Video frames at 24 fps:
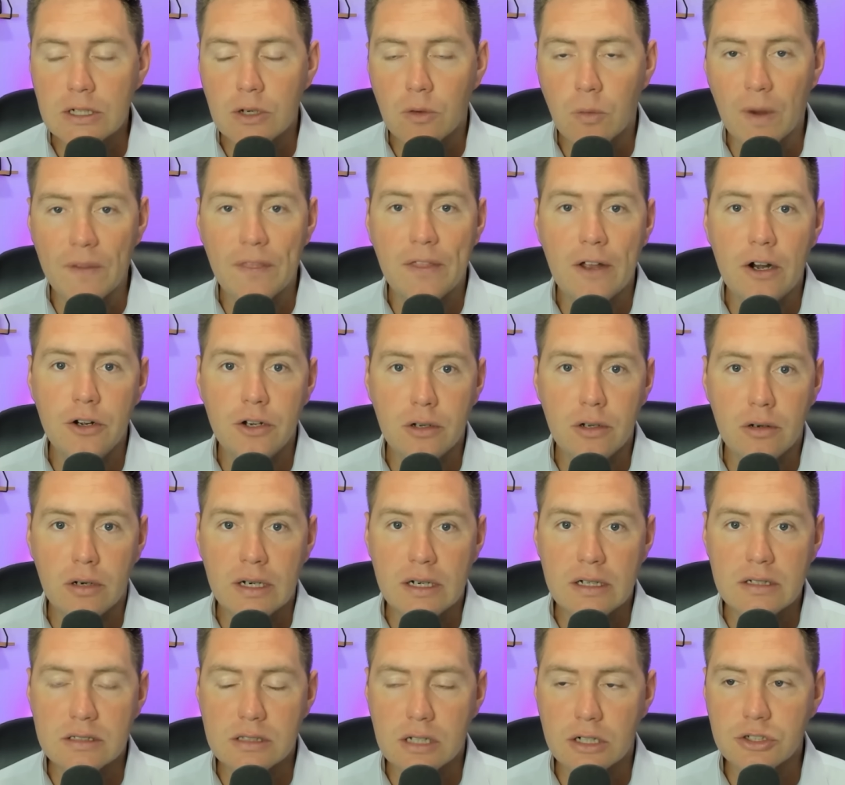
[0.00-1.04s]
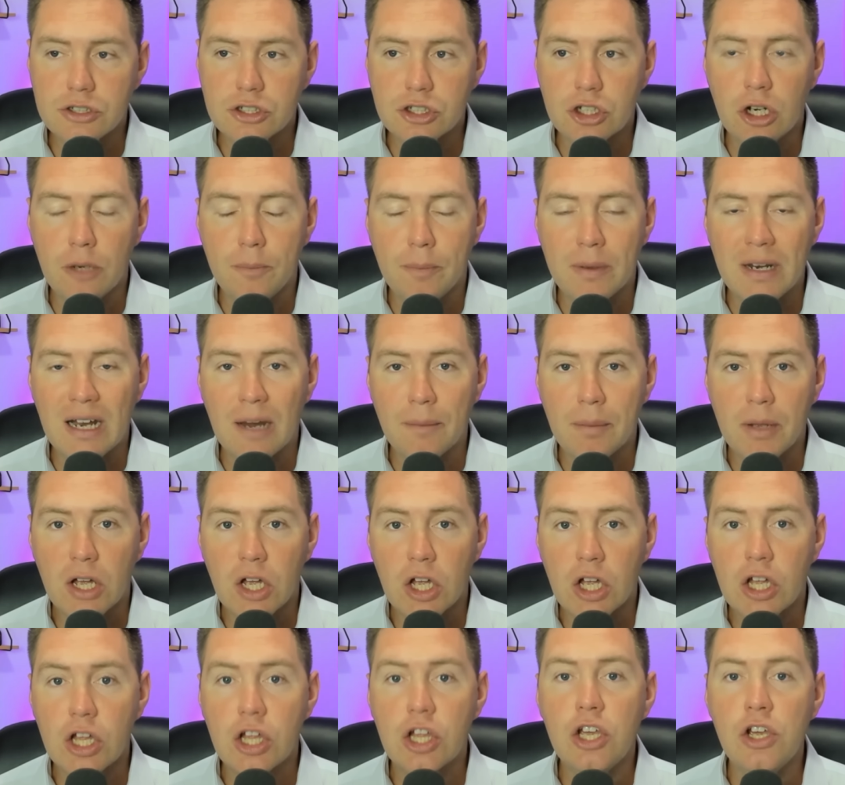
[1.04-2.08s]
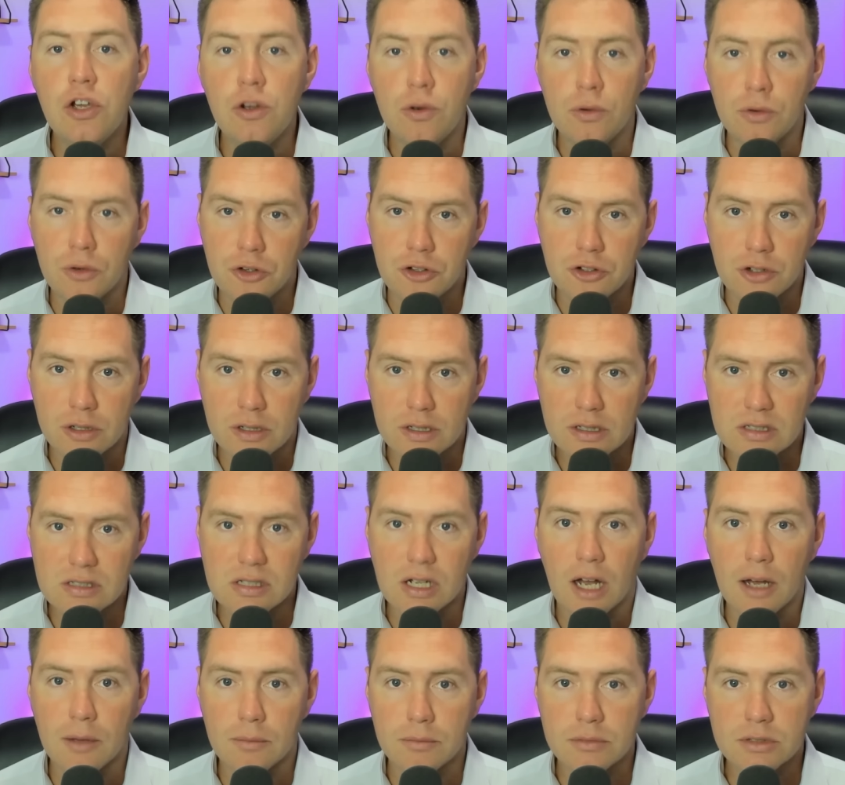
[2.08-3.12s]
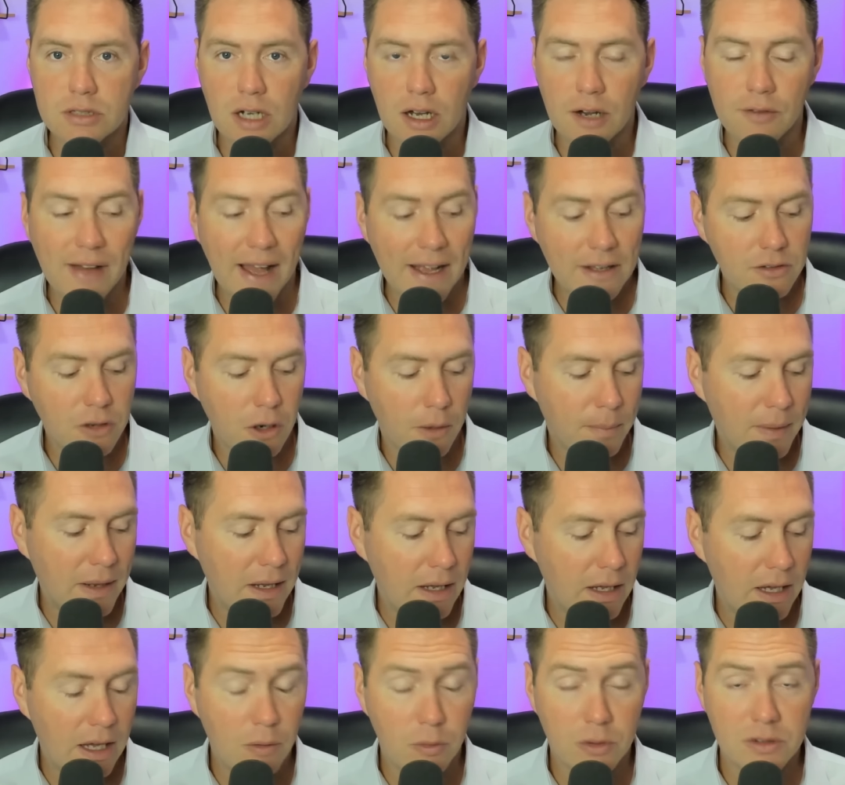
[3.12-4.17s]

What they're doing is they're scooping up huge sums of XRP, and we're